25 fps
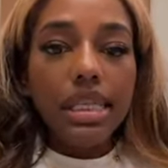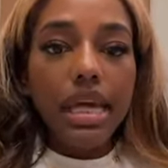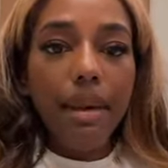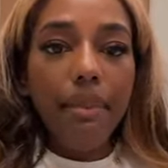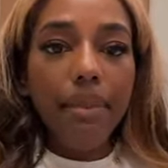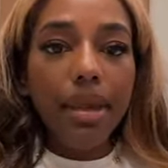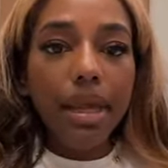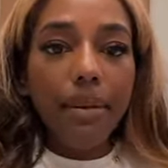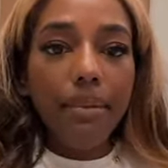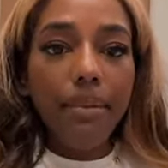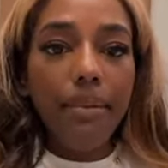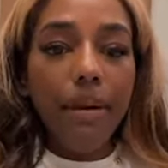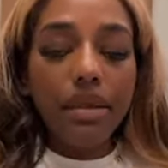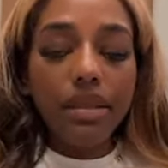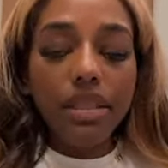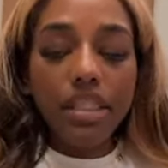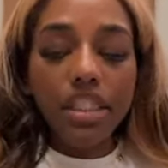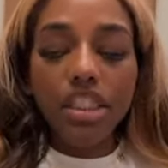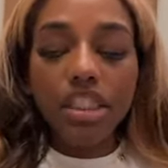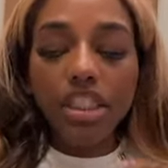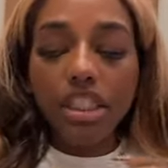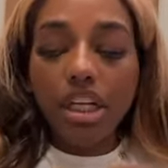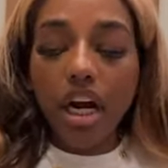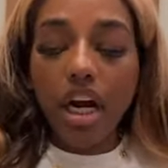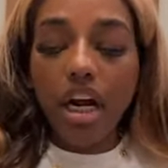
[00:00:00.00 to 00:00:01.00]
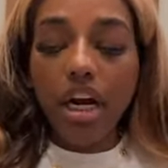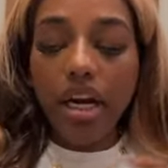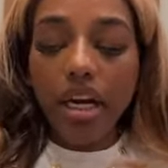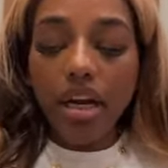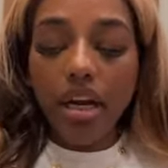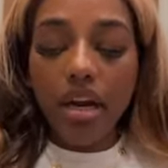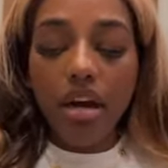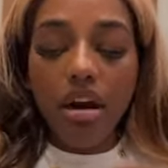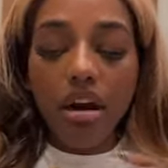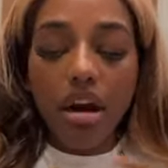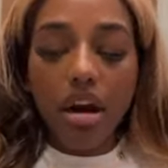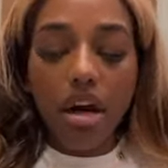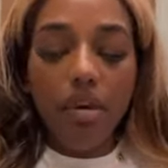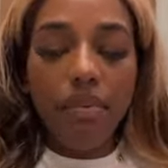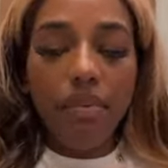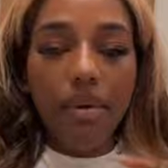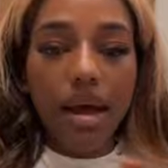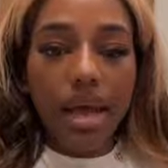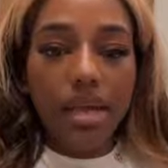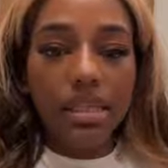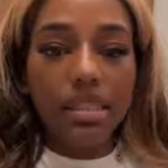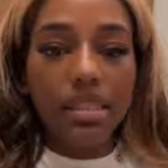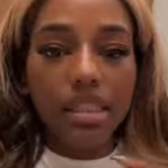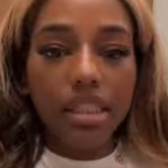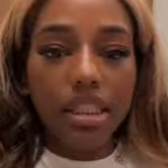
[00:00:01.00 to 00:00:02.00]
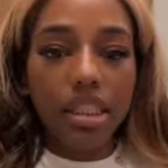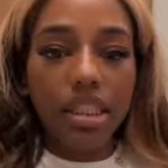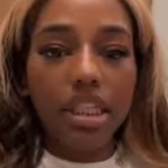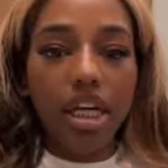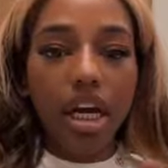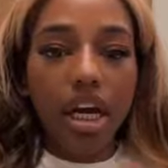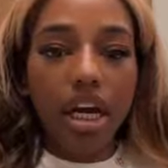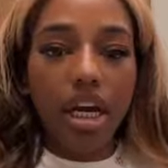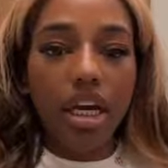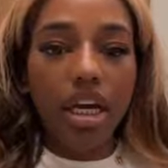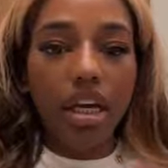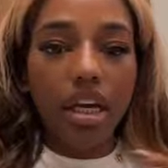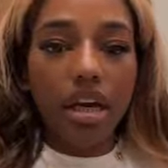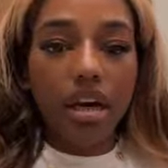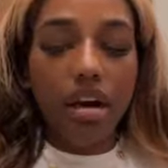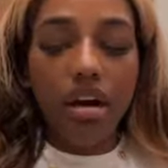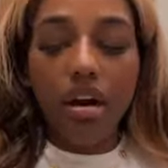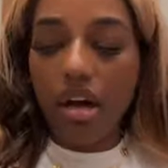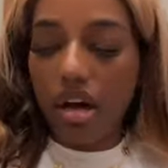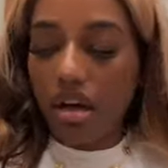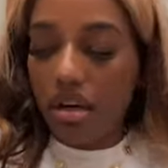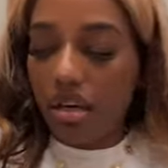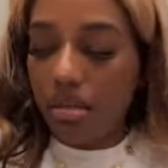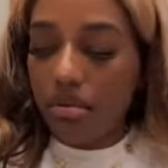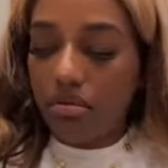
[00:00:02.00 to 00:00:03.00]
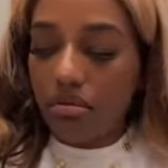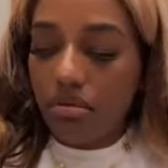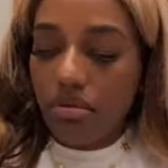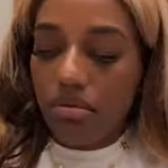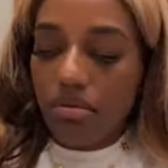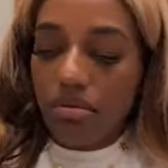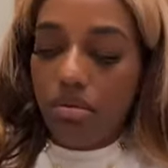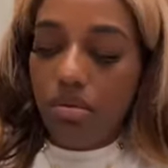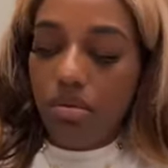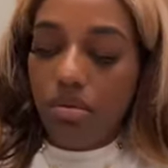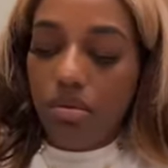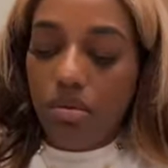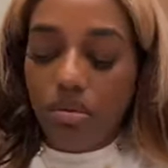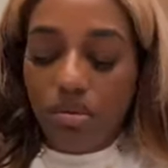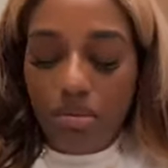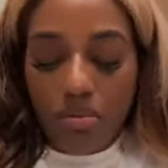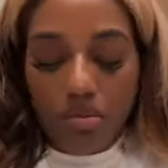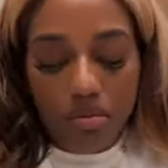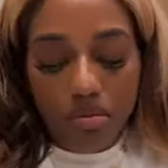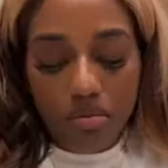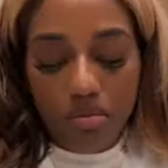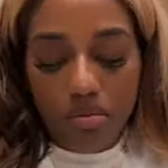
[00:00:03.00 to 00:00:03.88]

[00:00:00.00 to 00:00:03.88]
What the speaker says: Tell me about this Chariot card. Why is this Chariot card? Ooh.